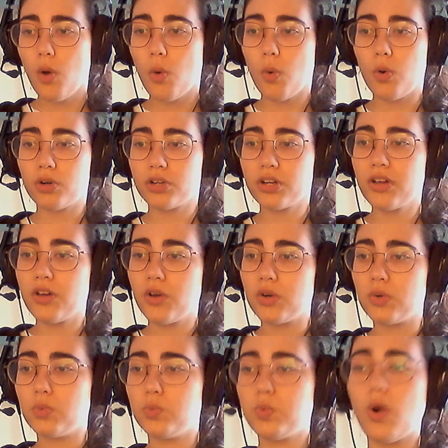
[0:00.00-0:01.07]
or
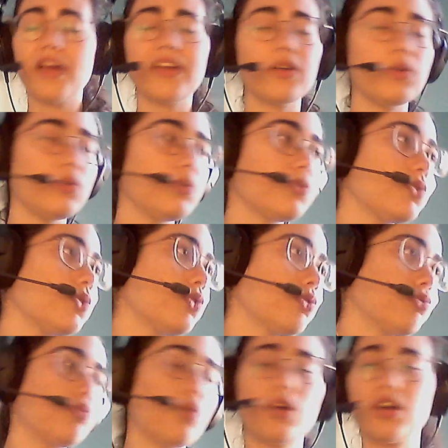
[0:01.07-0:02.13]
wild or
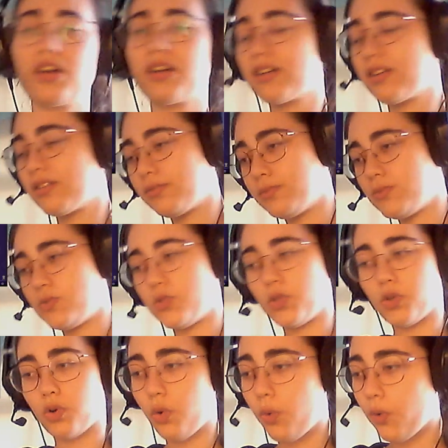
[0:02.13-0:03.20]
rock to
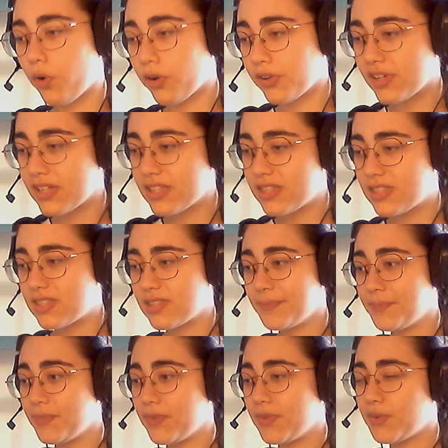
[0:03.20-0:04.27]
the core. It's
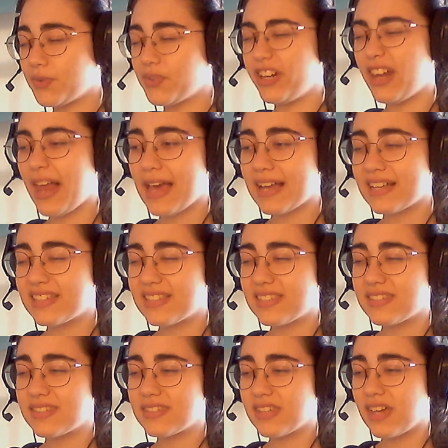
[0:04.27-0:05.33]

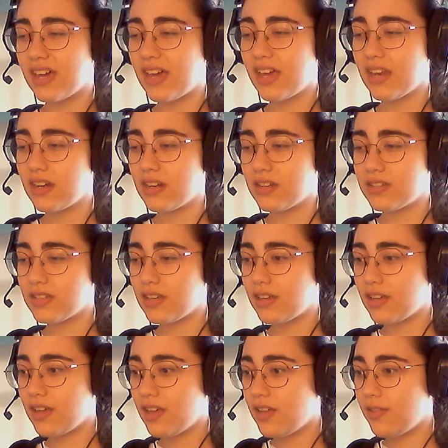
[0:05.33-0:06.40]
relaxed, and
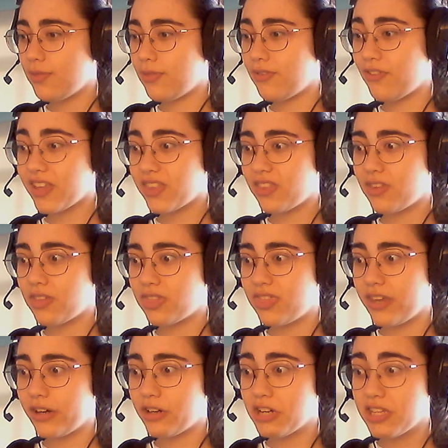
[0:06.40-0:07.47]
the fact that
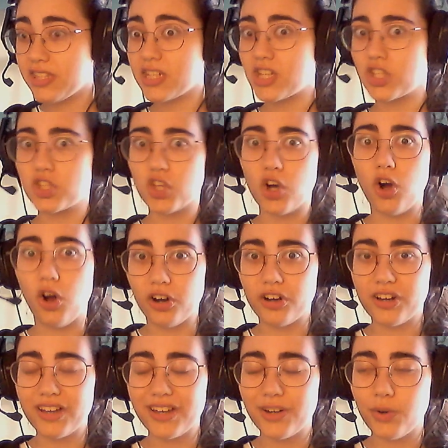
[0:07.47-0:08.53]
there is a
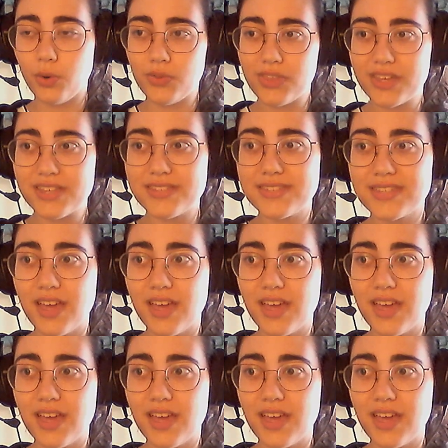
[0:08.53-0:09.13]
guitar and all this